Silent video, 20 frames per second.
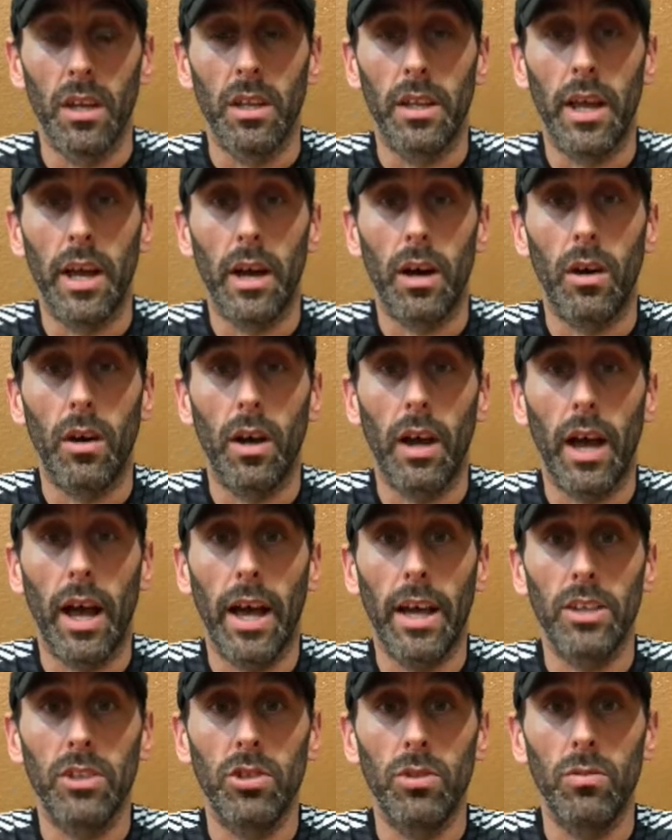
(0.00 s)
Now,
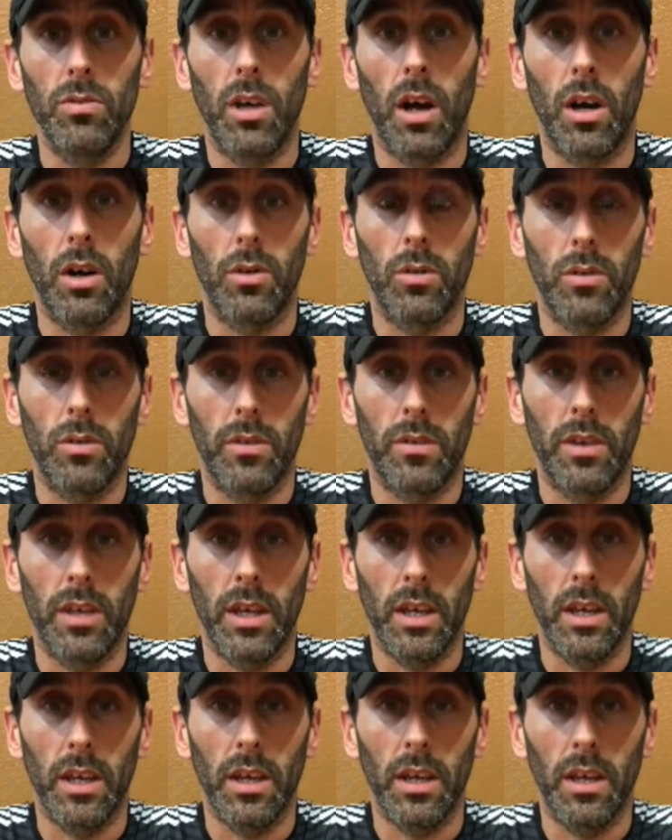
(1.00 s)
as you know,
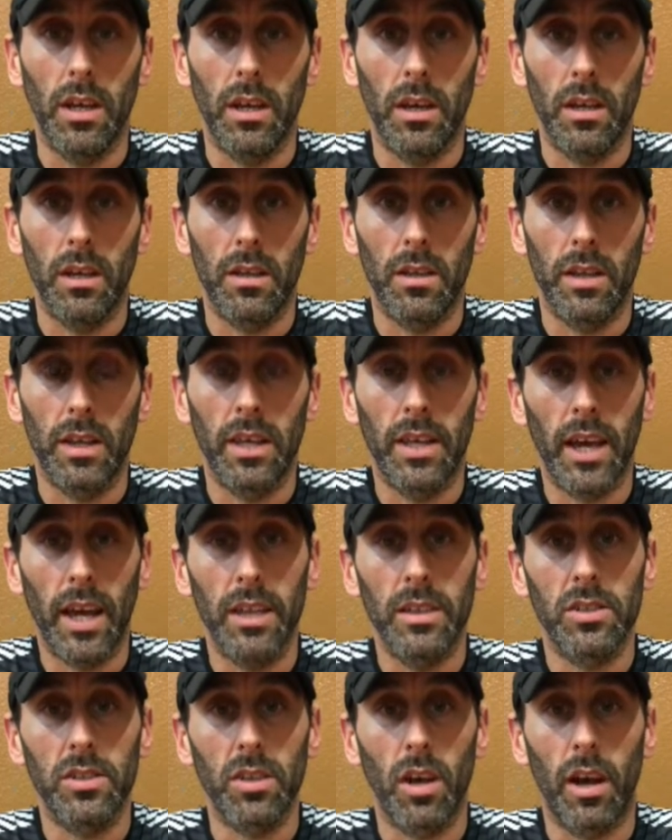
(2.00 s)
the
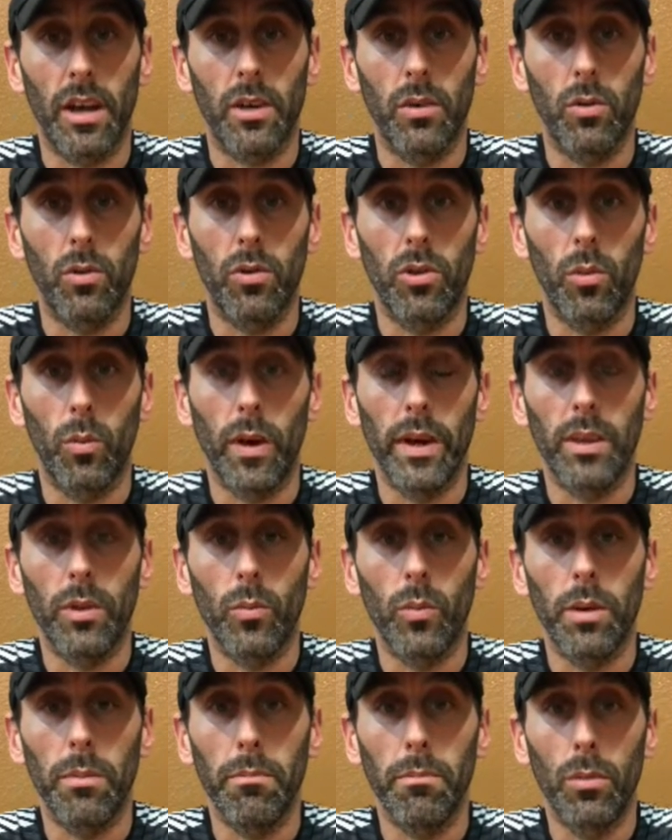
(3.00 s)
gait cycle, the way that
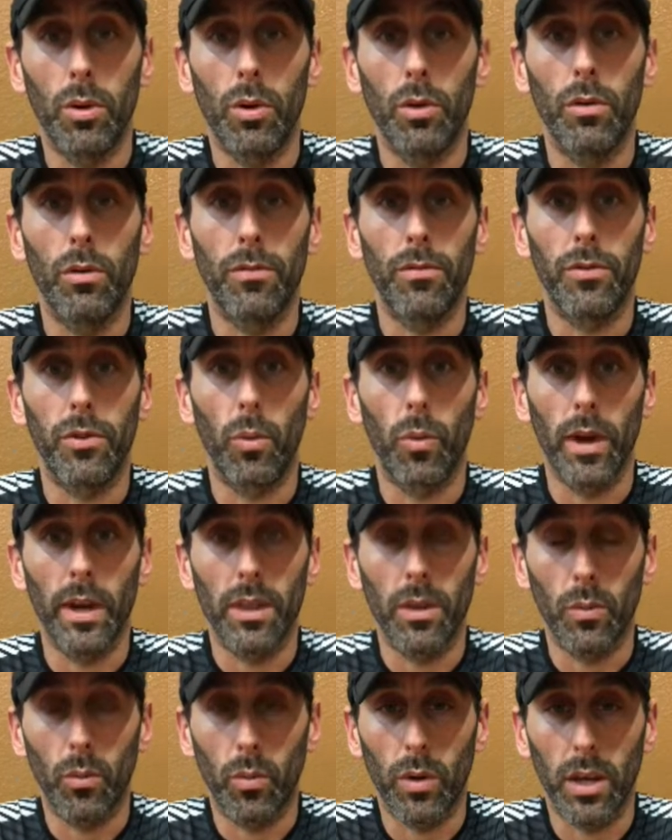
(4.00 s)
we move, the
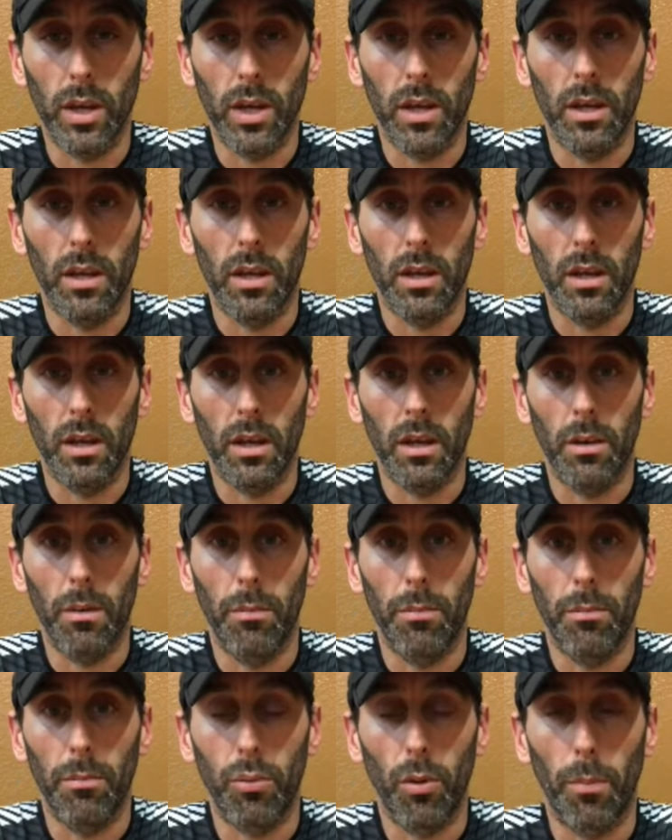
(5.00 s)
way that we
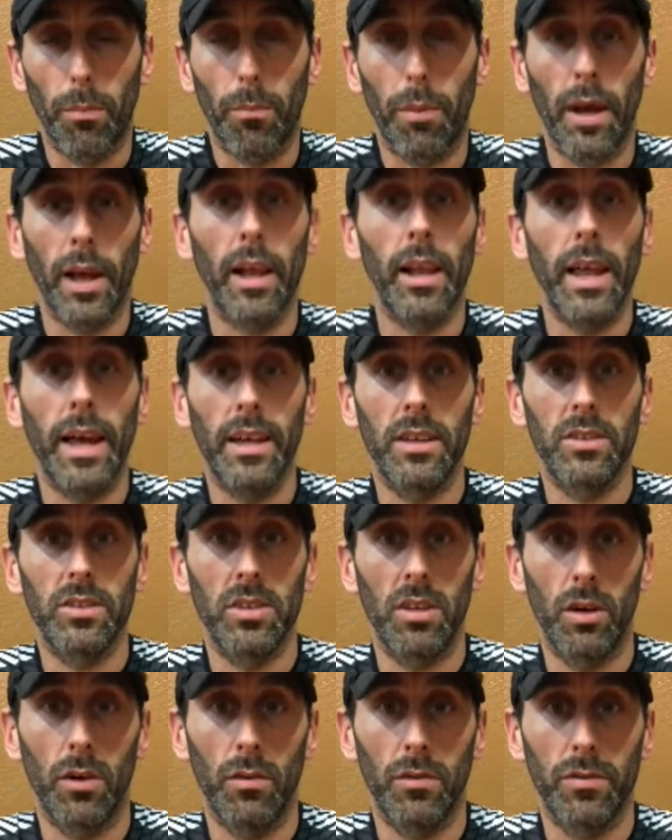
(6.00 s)
propel
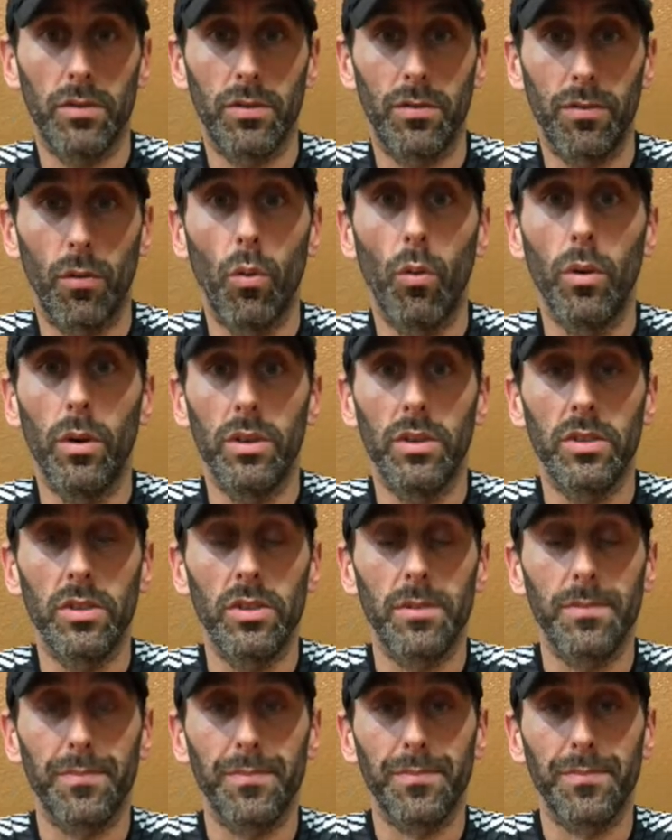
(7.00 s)
ourselves
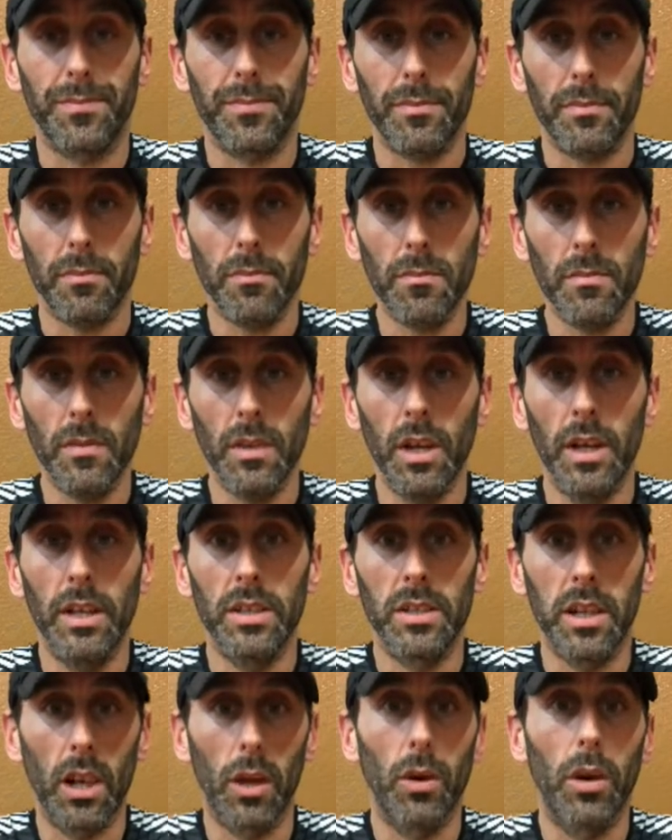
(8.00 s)
forwards
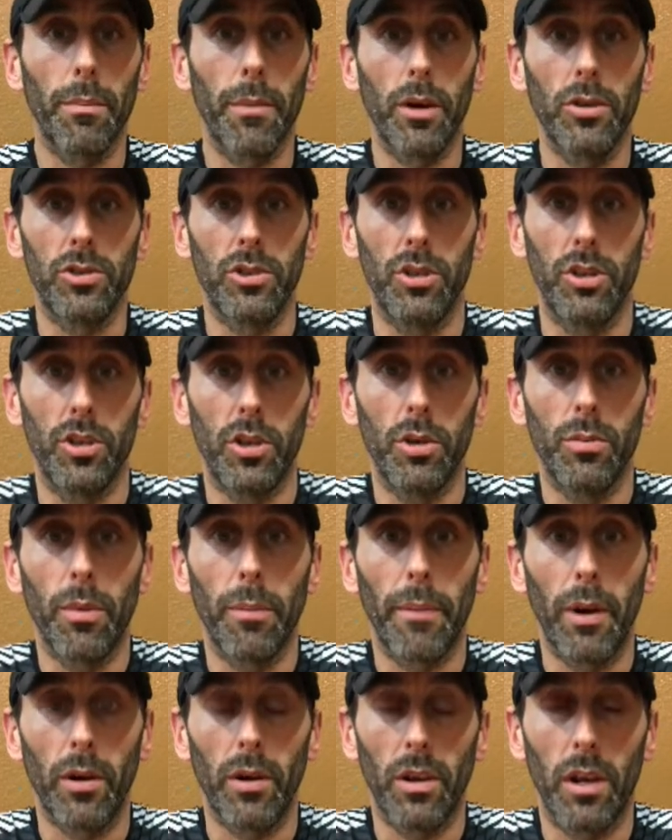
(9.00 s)
is locomotion,
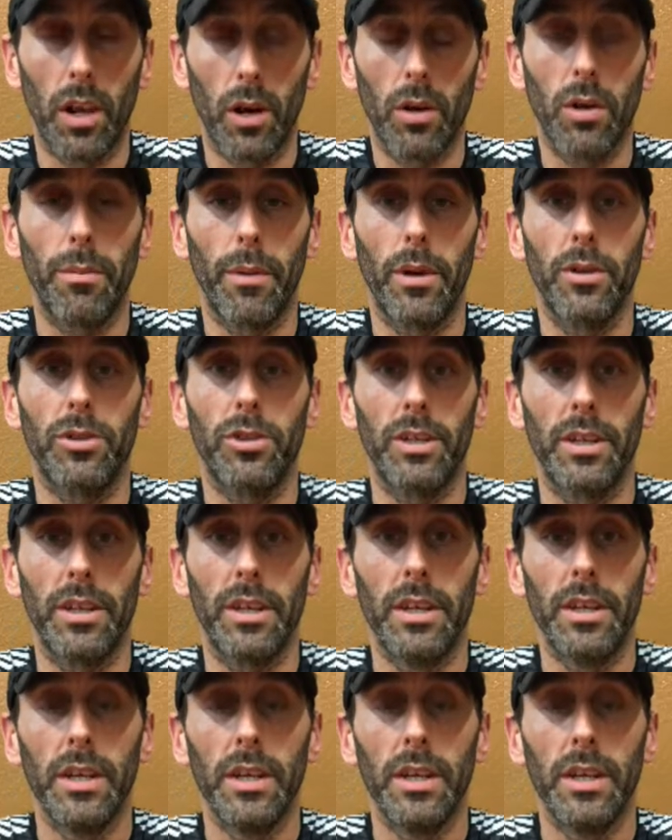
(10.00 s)
human locomotion.